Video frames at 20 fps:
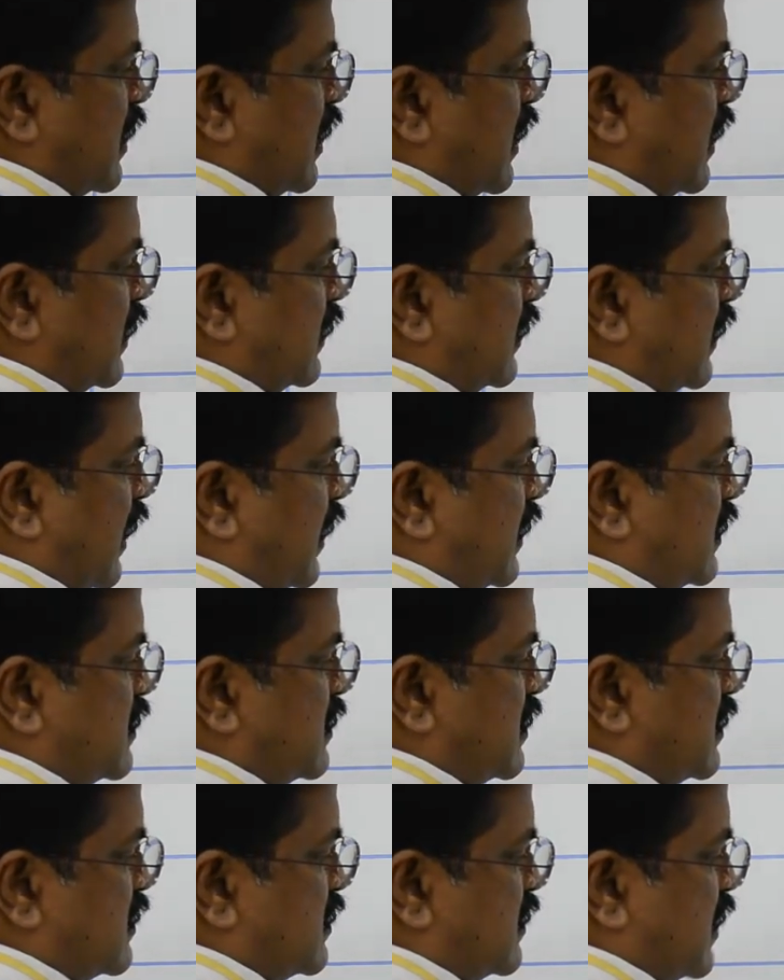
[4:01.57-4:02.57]
and that is
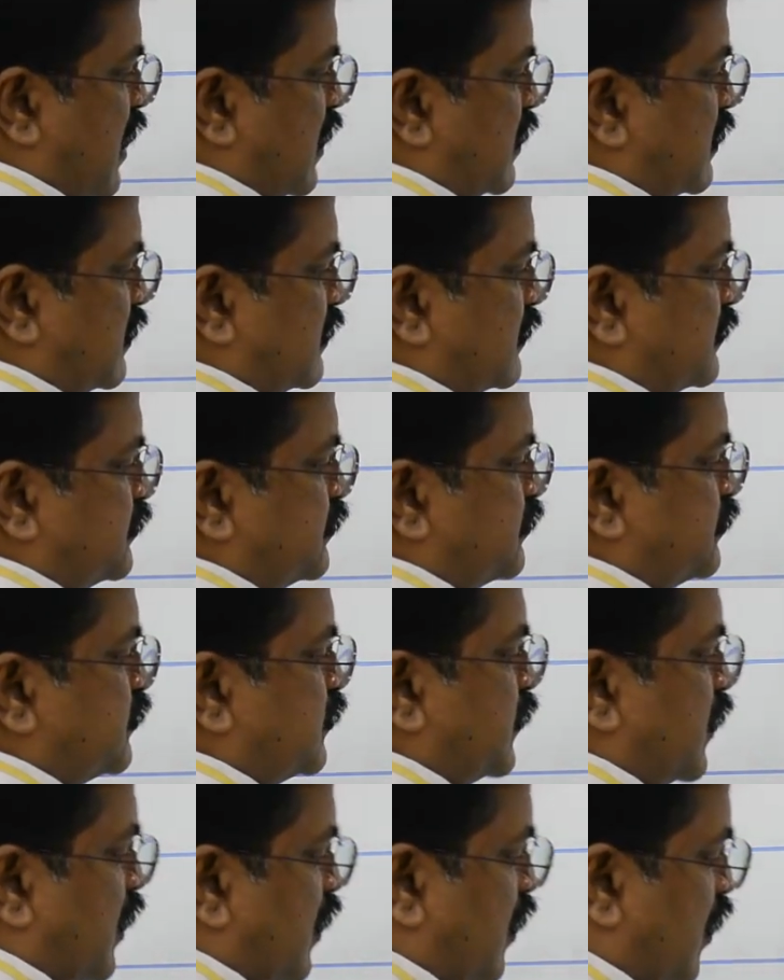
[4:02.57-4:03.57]
the start
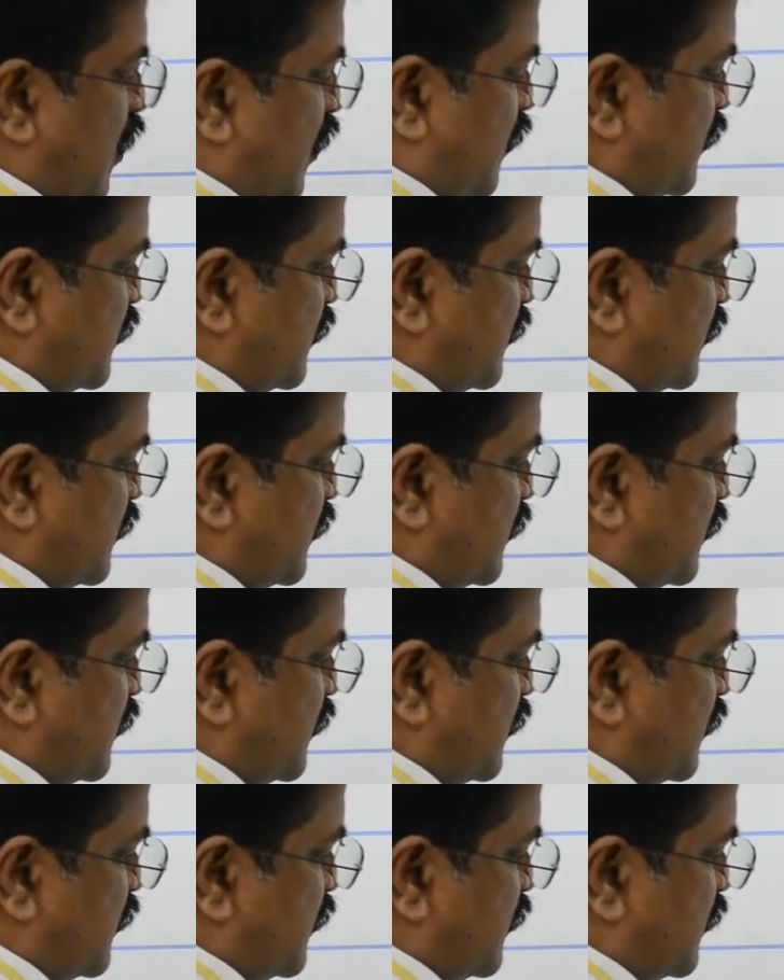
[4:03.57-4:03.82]
of